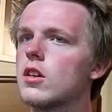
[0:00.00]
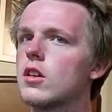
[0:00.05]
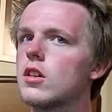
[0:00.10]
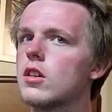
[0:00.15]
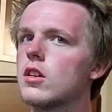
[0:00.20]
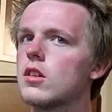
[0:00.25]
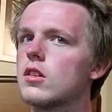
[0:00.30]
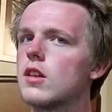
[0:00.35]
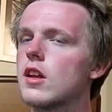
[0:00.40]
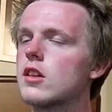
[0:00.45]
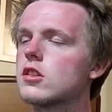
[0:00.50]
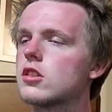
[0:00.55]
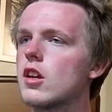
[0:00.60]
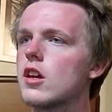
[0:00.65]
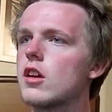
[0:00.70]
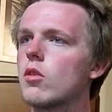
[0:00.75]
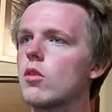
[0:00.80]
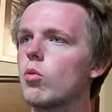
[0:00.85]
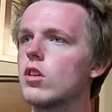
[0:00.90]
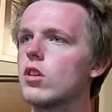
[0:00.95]
That's
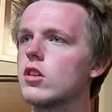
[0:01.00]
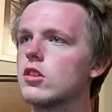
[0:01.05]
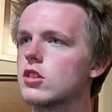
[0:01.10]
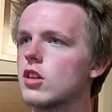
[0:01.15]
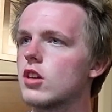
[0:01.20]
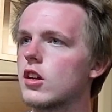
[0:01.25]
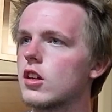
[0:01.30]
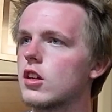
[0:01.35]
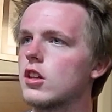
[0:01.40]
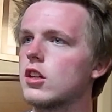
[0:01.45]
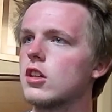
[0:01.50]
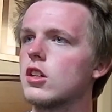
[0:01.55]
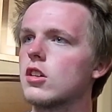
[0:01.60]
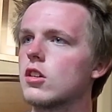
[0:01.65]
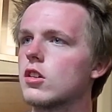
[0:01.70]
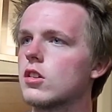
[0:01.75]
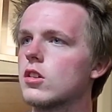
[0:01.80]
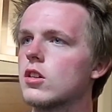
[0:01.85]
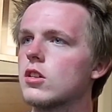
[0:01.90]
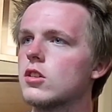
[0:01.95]
like what it's like here.
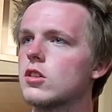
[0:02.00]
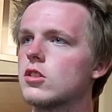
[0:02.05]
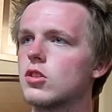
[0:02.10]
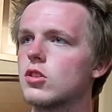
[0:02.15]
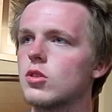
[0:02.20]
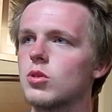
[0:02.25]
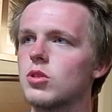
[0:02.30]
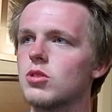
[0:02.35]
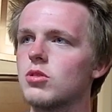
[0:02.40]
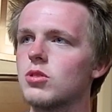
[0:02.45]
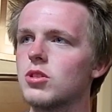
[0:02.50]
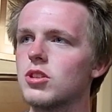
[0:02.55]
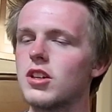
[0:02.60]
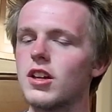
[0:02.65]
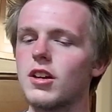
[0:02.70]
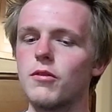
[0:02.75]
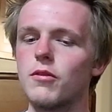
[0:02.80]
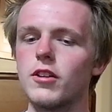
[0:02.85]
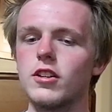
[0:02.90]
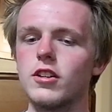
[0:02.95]
So you get
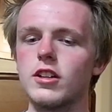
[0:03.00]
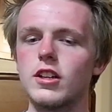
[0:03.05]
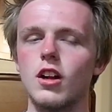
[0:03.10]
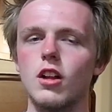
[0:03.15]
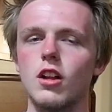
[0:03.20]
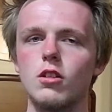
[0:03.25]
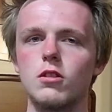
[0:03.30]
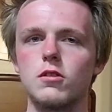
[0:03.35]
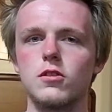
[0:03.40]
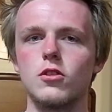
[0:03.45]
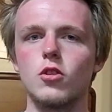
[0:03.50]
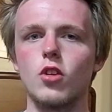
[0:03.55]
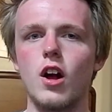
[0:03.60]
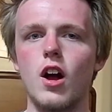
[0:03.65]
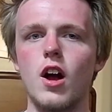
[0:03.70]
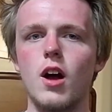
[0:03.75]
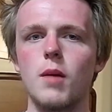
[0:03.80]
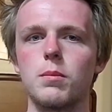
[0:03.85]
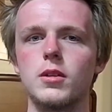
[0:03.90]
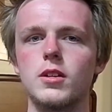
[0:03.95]
a very colorful
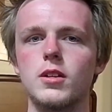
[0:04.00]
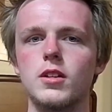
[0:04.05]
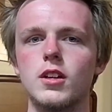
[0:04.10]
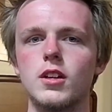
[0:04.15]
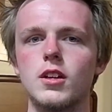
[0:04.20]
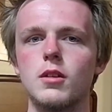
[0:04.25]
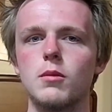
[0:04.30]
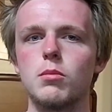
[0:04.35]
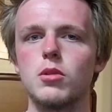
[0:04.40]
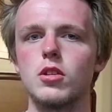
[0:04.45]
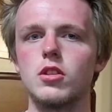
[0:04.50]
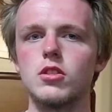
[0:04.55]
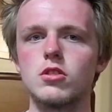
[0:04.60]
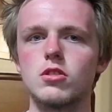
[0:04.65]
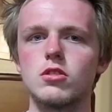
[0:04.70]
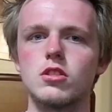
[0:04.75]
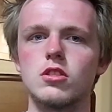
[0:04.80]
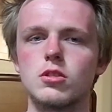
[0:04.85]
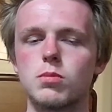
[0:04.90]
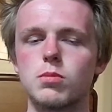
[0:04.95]
copy, put it through
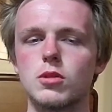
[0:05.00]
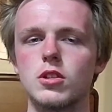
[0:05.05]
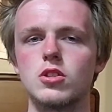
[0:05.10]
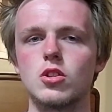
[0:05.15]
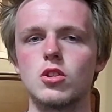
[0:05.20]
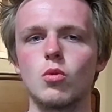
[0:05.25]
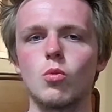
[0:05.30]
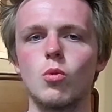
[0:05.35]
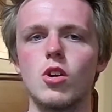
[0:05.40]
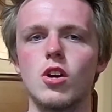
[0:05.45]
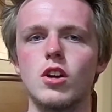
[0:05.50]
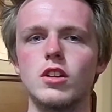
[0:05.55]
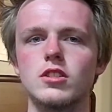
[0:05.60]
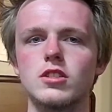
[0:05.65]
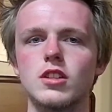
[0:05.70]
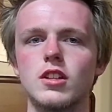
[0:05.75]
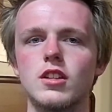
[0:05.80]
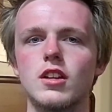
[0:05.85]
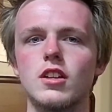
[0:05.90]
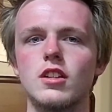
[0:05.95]
this printer once,
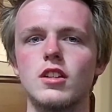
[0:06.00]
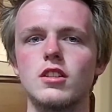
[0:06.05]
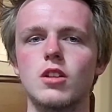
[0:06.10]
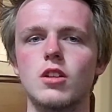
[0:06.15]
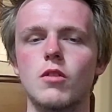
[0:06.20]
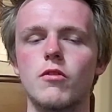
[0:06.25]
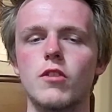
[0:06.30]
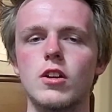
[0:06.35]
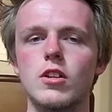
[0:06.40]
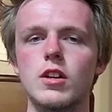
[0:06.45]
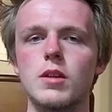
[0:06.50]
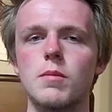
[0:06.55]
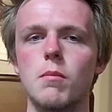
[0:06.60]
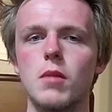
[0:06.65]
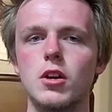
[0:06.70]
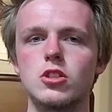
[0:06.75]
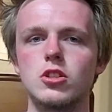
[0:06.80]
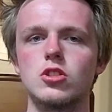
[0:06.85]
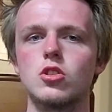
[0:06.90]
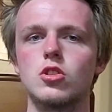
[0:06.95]
and then it's a very
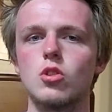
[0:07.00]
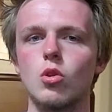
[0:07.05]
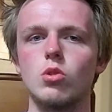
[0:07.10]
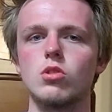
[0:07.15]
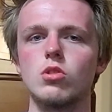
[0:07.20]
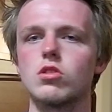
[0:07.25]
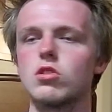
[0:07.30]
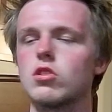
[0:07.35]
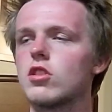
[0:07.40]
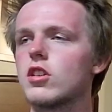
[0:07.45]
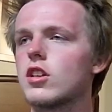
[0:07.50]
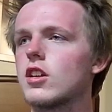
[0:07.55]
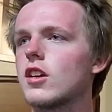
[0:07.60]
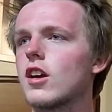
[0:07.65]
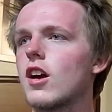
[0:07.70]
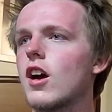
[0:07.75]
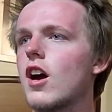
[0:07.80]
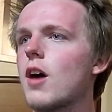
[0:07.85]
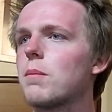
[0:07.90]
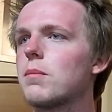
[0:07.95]
much duller looking
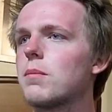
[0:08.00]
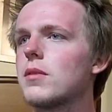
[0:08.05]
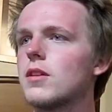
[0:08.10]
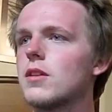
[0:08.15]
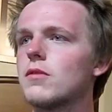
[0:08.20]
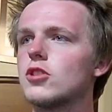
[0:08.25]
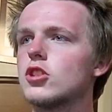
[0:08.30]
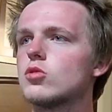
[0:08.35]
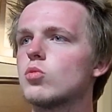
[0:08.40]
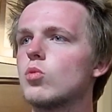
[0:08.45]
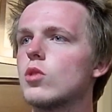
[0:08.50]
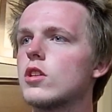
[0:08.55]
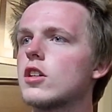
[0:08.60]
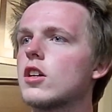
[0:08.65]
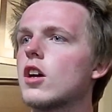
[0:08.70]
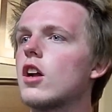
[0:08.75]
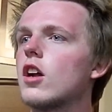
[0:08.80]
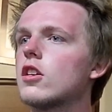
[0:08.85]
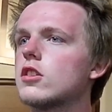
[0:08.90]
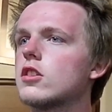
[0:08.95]
copy of just one color.